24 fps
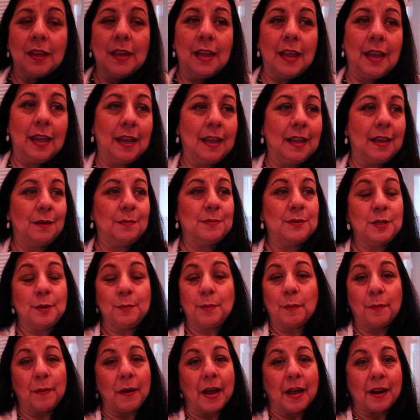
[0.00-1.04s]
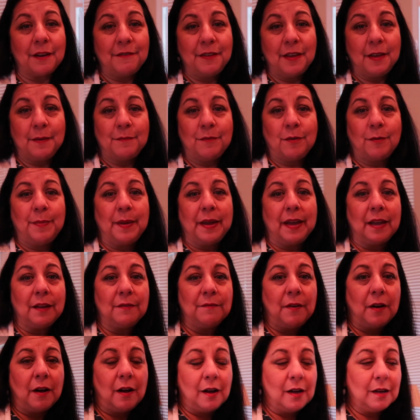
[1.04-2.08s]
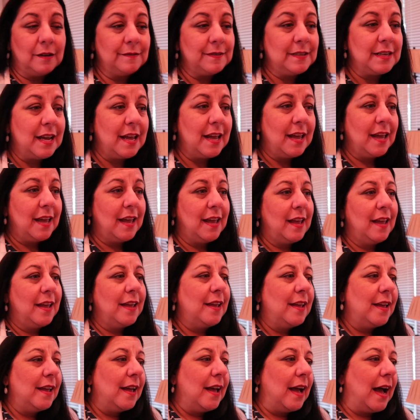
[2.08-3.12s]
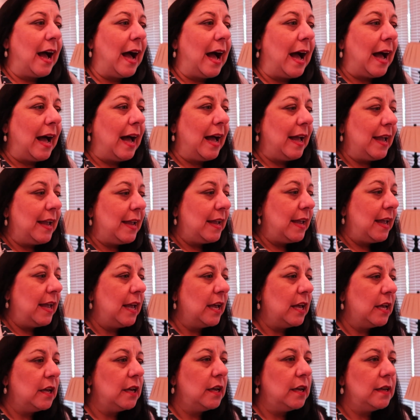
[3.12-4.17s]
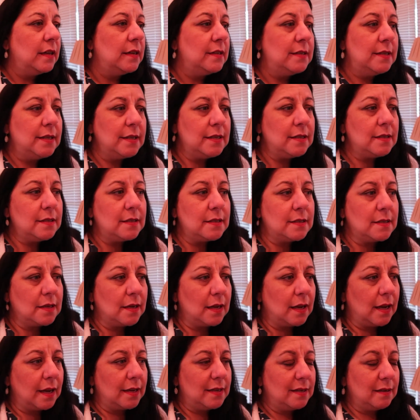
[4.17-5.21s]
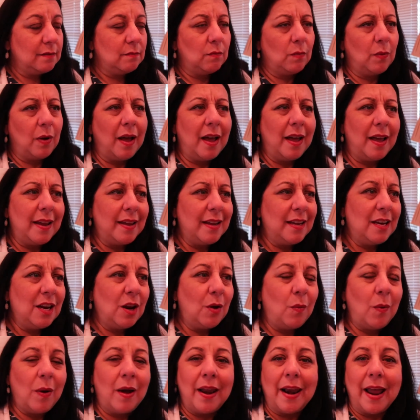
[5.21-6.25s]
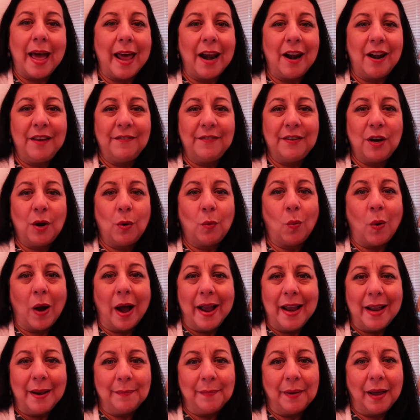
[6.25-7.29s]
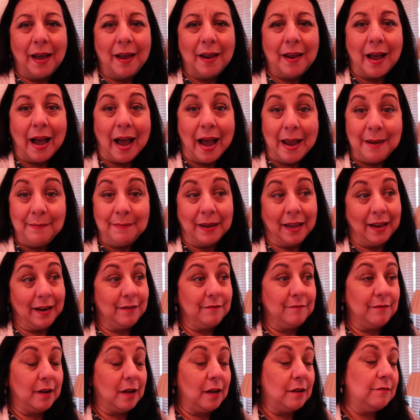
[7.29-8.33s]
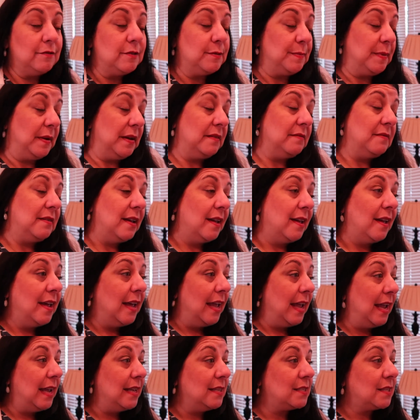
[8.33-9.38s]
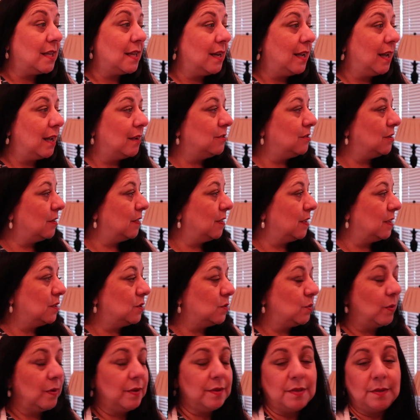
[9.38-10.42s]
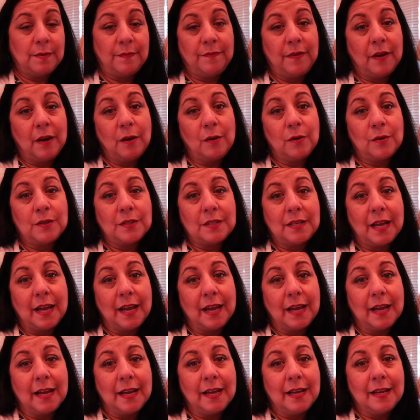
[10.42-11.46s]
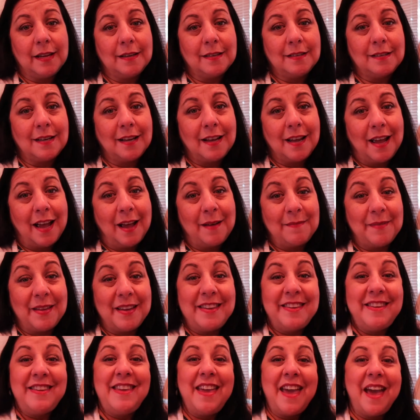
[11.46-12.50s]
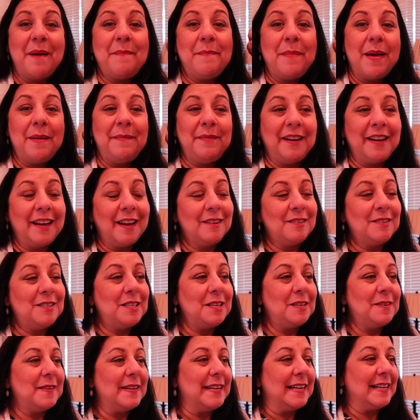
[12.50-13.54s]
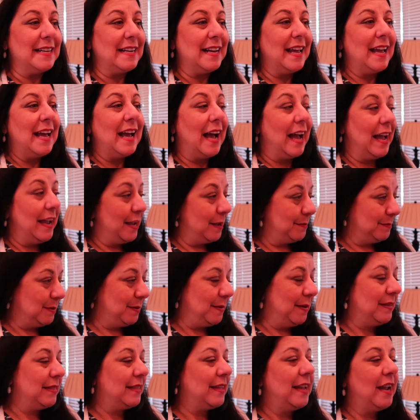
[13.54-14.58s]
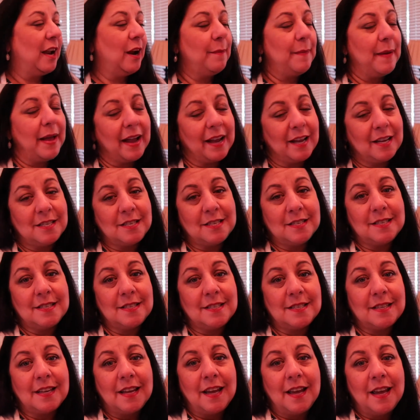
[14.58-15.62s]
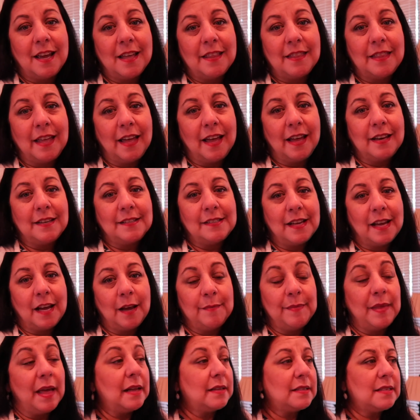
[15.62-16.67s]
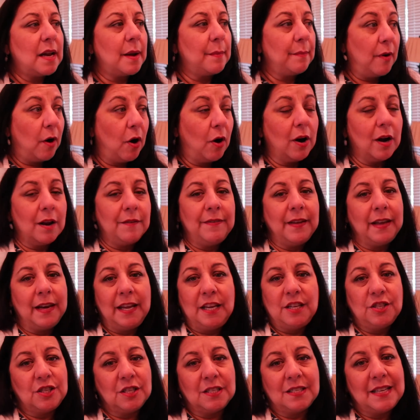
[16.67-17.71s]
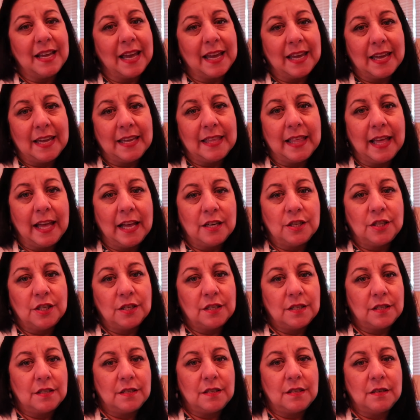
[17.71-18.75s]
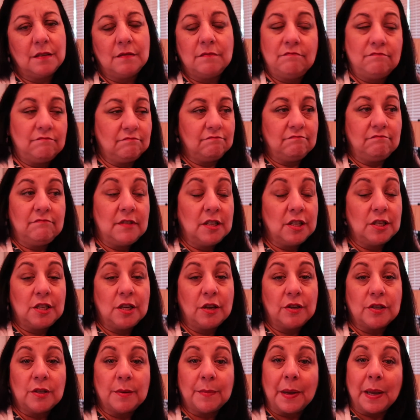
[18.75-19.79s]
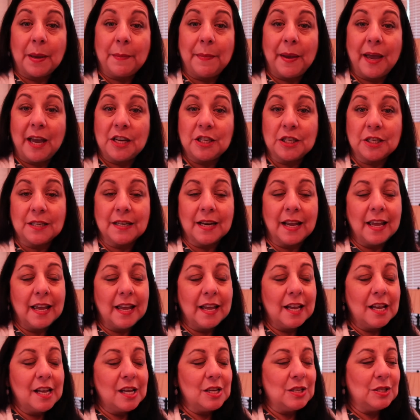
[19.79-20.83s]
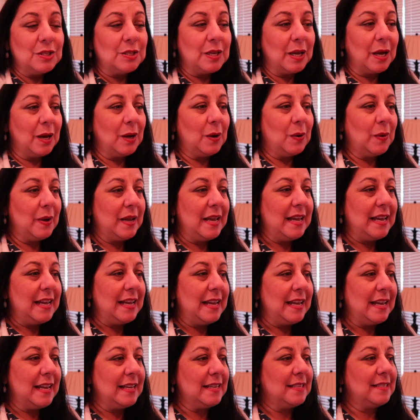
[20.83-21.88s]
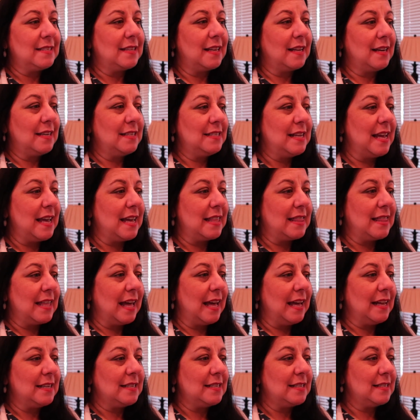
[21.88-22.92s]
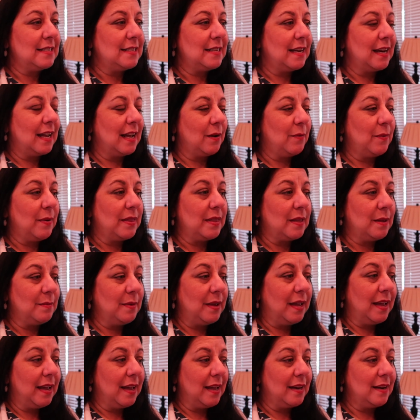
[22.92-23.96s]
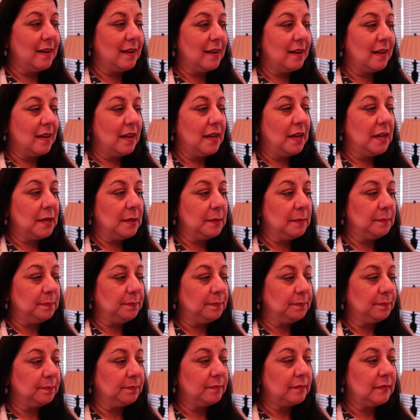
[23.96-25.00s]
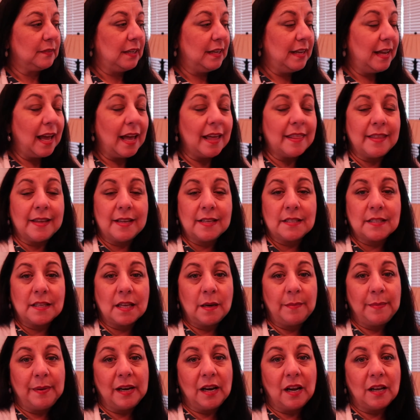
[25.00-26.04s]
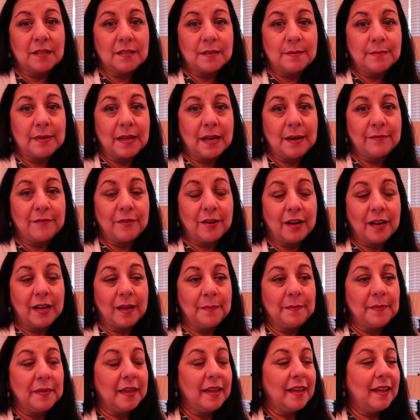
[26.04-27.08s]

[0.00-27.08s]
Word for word: And I'm super proud of him for being involved. I didn't, I didn't, what? You know what? I don't even know why I'm not, I'm not involved, but he's gonna go do this with some folks and I'm like, yeah, baby, go do it. I helped him make the care packages that, um, that's not part of it. He's just taking that just to show some compassion. So he is going to take that tonight with him. And um, yeah, I think it's going to be an awesome time for him.